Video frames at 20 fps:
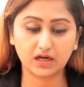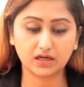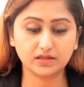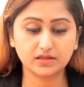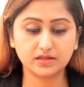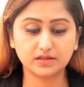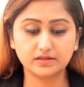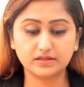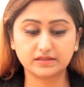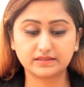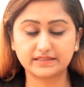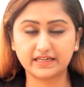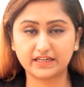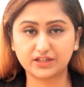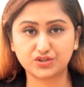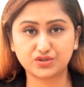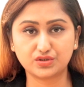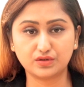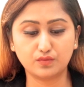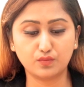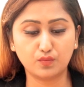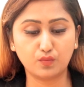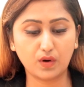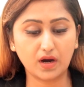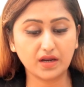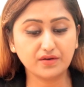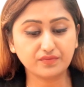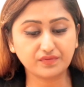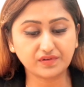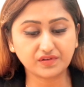under the section
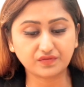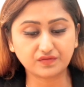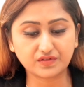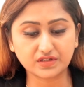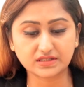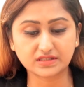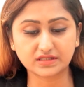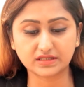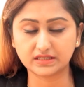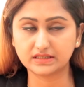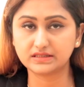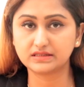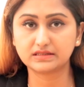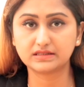156